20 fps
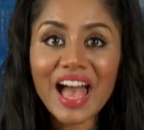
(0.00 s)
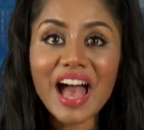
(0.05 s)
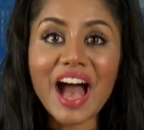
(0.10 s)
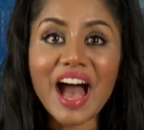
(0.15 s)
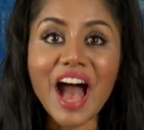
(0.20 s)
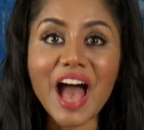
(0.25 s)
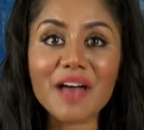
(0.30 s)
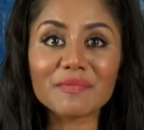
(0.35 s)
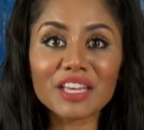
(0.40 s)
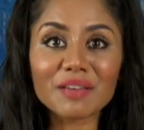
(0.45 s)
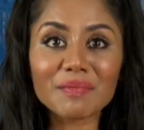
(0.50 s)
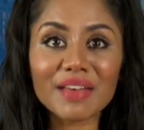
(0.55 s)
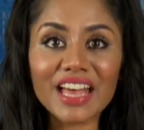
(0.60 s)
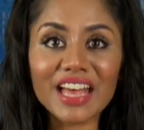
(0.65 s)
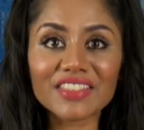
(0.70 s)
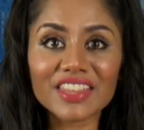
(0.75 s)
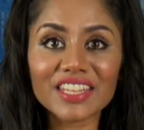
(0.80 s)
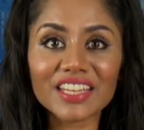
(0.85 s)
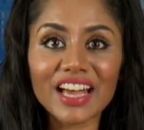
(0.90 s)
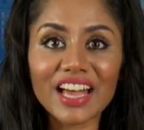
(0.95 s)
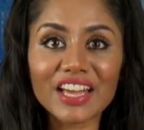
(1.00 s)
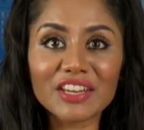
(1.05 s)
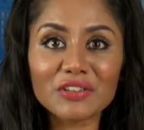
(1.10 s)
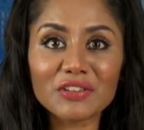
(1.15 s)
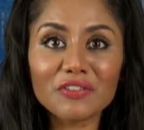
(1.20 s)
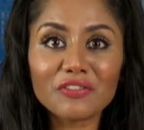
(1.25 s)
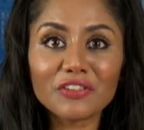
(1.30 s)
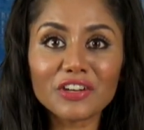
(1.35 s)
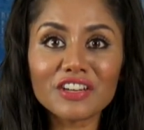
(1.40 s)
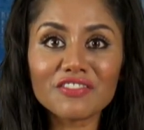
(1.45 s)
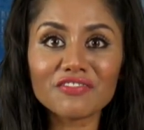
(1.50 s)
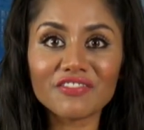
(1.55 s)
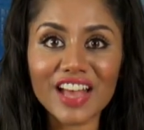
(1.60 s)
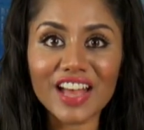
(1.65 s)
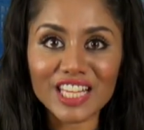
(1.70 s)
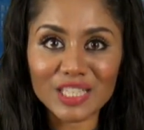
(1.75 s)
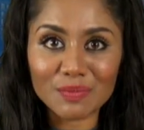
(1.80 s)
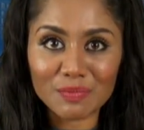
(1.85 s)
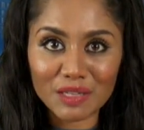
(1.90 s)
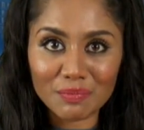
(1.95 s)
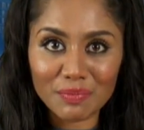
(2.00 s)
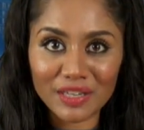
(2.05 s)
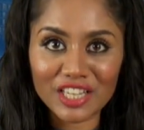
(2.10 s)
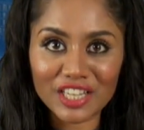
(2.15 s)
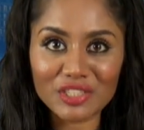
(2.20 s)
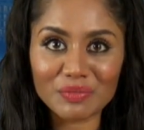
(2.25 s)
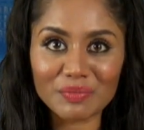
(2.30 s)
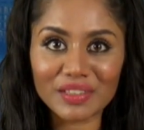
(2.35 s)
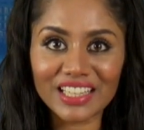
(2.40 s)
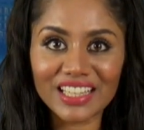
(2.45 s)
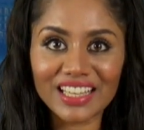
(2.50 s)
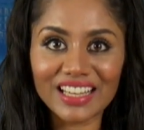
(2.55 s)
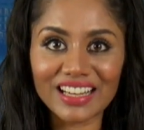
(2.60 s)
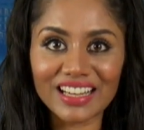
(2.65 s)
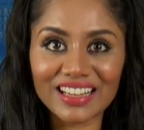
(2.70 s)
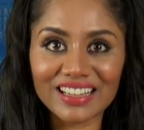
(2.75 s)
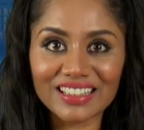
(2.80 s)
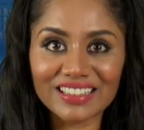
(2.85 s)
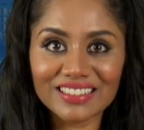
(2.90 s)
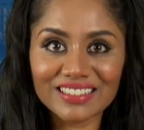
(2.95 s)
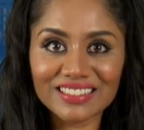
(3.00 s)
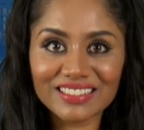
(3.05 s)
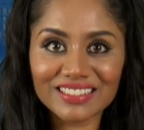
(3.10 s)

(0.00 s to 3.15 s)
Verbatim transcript: I'm Kamantha Naidu for Investment Pitch Media.